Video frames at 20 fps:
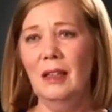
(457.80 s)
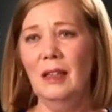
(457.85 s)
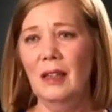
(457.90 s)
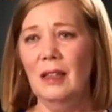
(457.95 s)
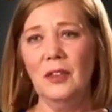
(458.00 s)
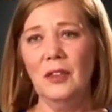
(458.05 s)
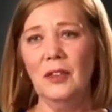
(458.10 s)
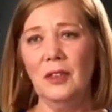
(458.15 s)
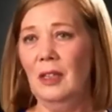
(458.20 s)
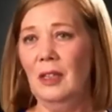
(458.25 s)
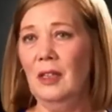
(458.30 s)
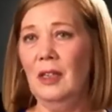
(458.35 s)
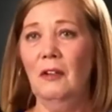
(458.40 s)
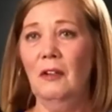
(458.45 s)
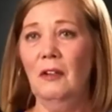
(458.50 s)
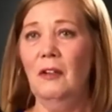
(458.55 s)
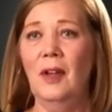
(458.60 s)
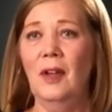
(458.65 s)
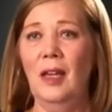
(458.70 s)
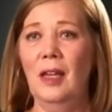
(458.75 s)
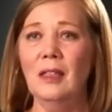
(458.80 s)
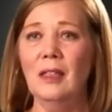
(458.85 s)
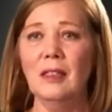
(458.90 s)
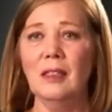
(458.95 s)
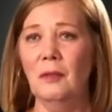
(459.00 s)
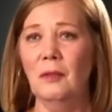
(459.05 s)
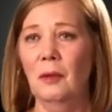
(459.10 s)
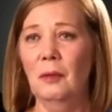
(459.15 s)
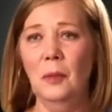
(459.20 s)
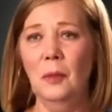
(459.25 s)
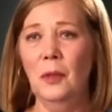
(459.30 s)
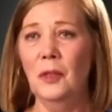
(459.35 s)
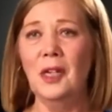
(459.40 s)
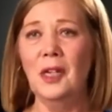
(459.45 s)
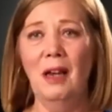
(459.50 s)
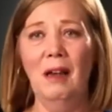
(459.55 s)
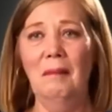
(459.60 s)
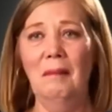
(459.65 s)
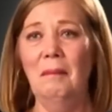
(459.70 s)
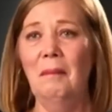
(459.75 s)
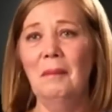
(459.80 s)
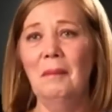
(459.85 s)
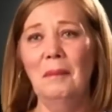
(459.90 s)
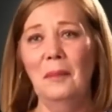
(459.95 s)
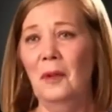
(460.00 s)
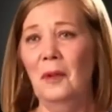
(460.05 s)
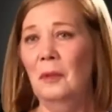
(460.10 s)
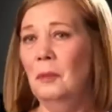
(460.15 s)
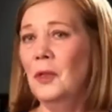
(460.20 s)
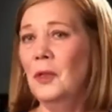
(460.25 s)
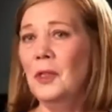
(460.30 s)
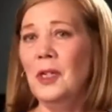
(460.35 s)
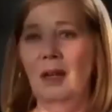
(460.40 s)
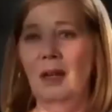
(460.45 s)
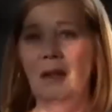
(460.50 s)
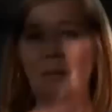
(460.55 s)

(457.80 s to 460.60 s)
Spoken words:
Just to look at her face one more time. One more time.